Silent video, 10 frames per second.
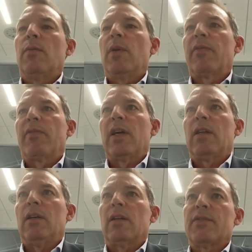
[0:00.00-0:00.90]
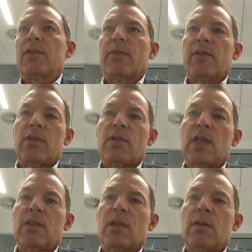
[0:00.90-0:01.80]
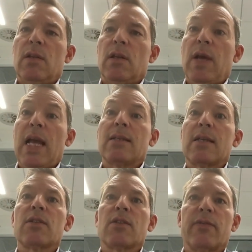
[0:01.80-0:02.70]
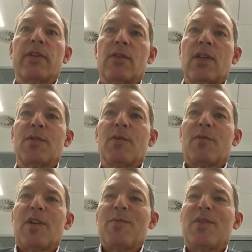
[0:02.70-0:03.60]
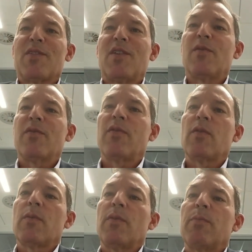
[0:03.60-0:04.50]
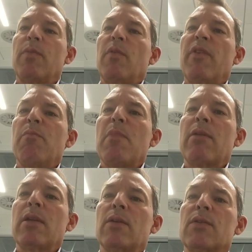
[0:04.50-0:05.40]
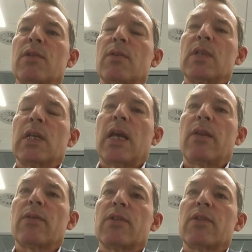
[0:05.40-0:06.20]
We provide a lot of services as a, you know, as a service. That's what Rhymes is known for. And we've married those two together.